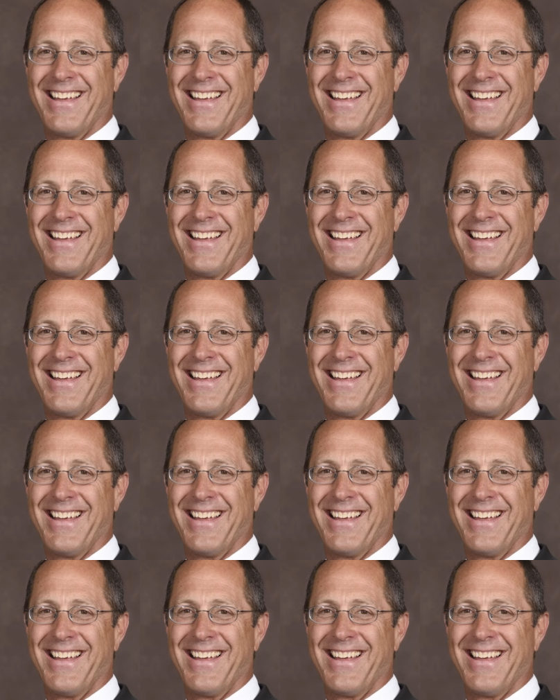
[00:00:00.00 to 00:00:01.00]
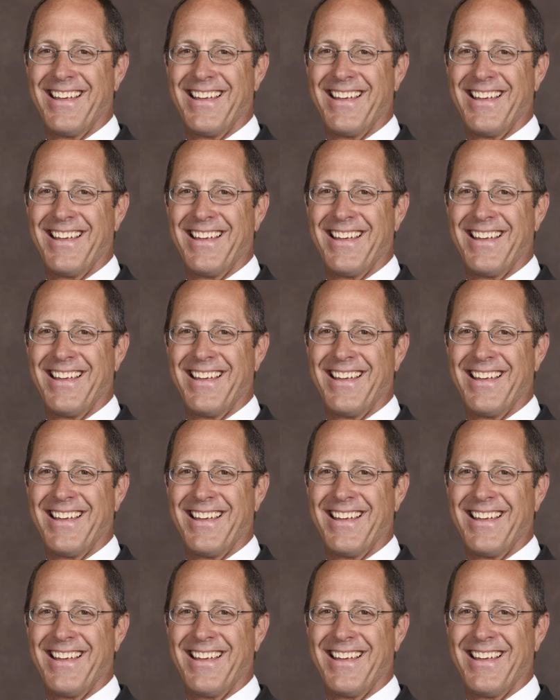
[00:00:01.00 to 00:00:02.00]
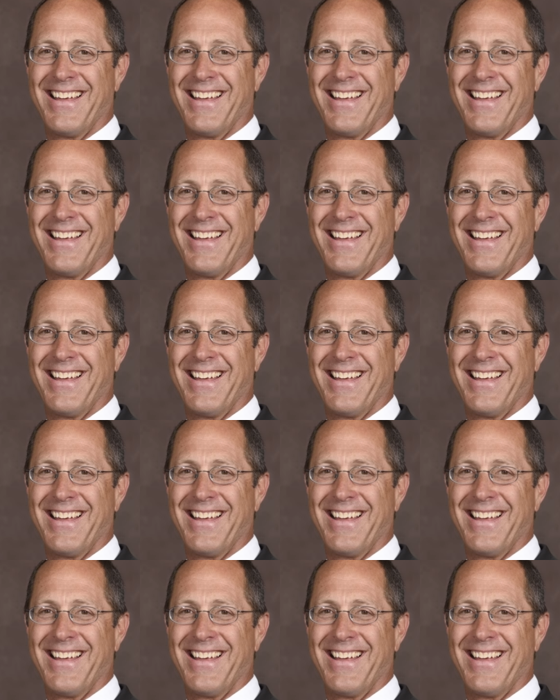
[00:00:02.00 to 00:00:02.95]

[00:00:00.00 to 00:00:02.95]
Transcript: [no speech]